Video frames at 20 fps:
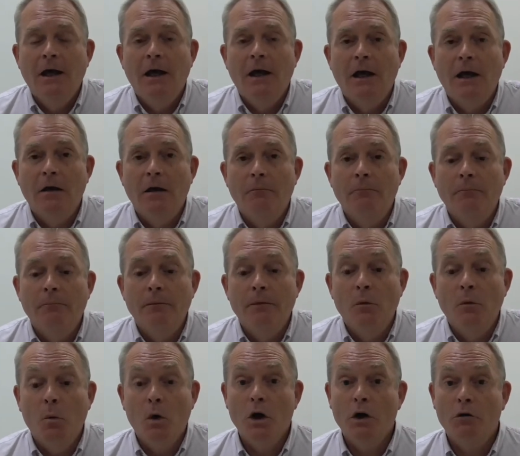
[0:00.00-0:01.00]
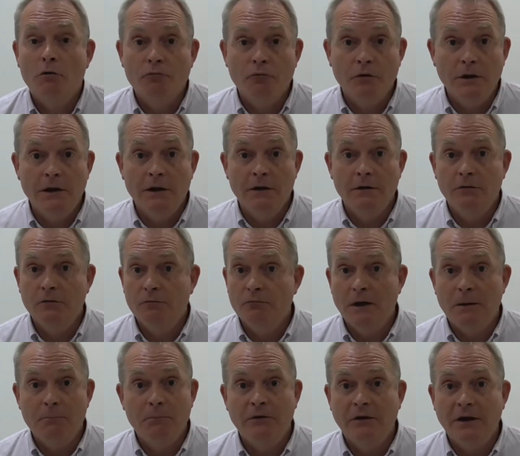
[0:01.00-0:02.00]
Um, the work is
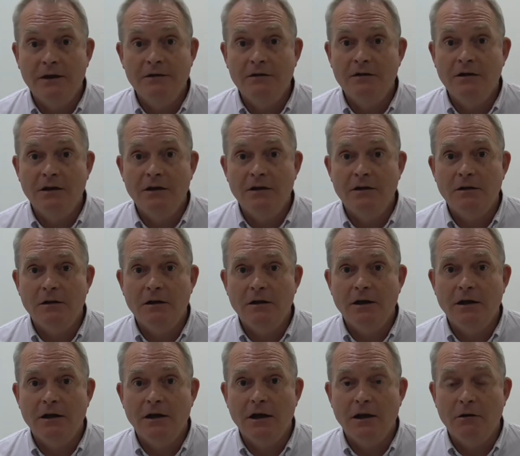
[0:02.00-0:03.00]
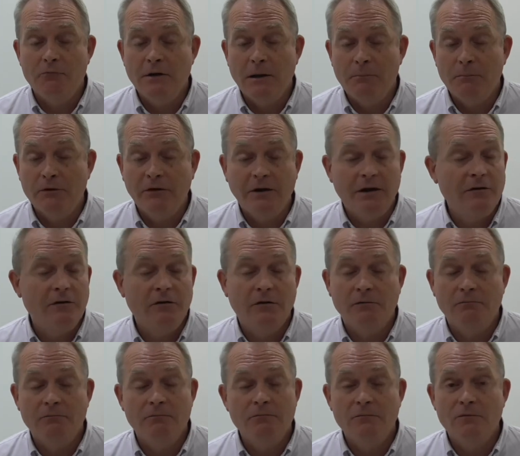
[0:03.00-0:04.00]
represented, uh,
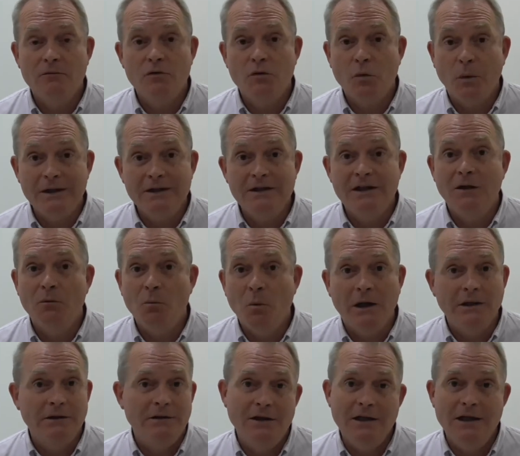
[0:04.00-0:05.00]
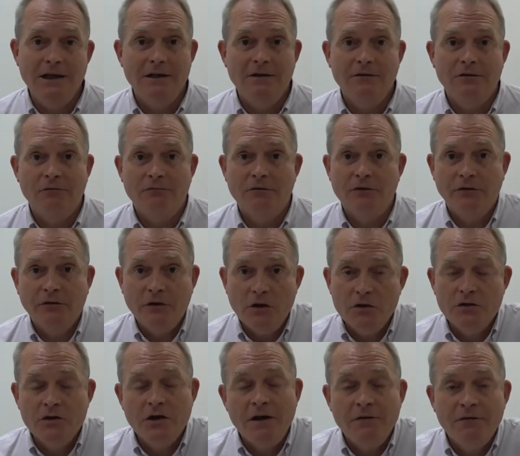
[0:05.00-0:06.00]
represents 21 years of
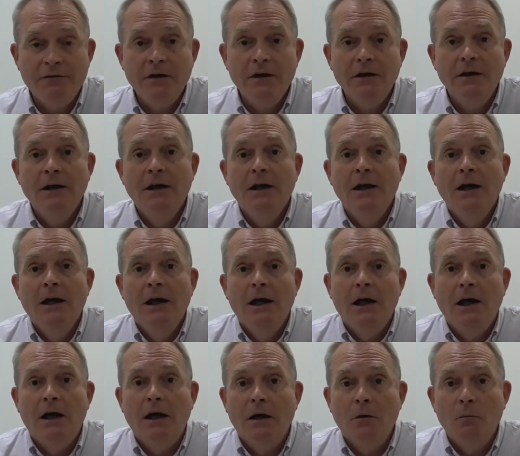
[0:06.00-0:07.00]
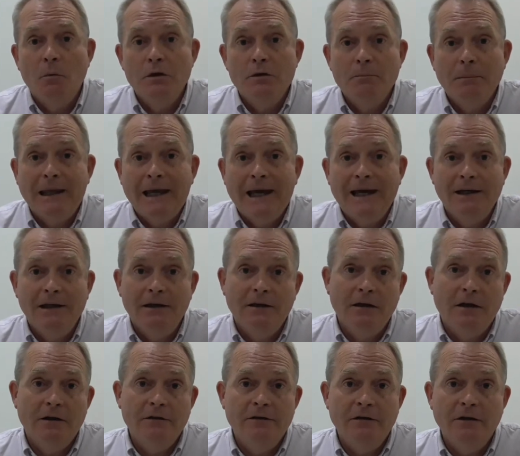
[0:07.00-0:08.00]
research effort. Uh, which began in
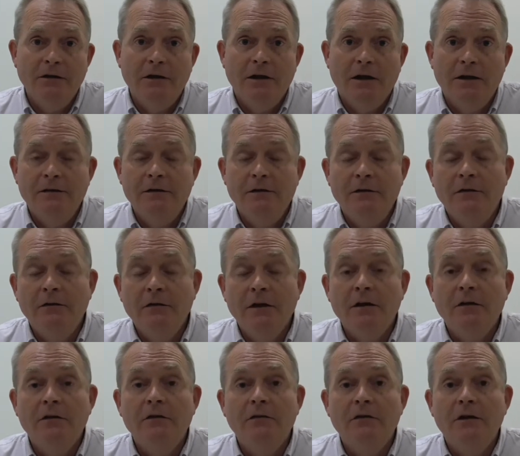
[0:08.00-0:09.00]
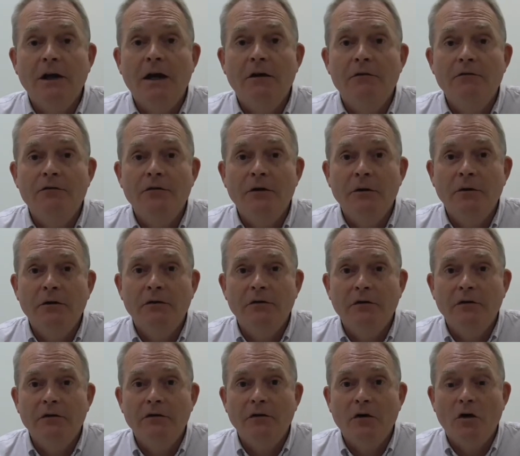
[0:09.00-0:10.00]
1996 and
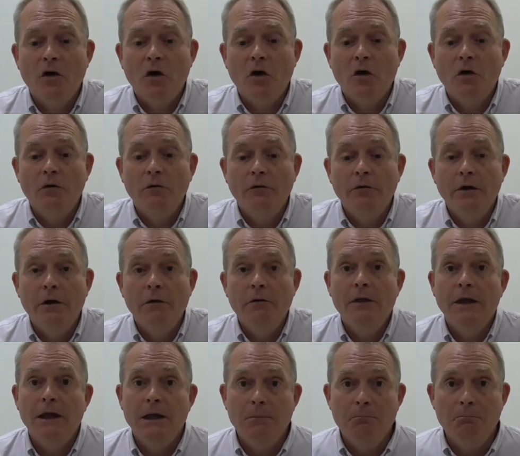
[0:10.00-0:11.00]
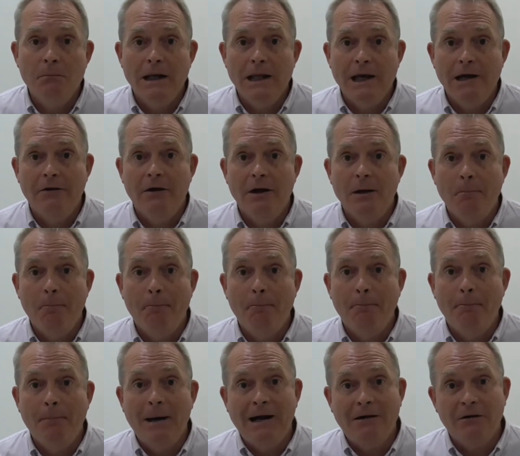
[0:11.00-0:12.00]
focuses on the malaria
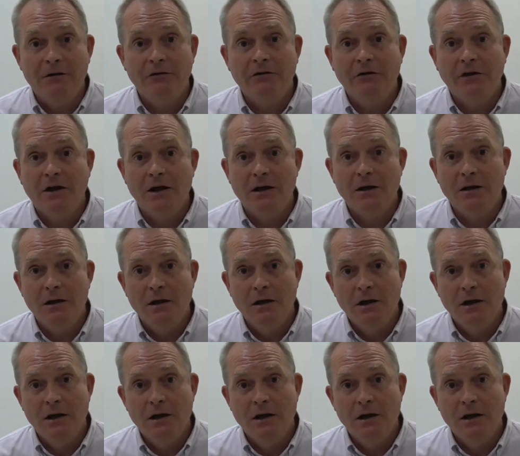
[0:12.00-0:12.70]
parasite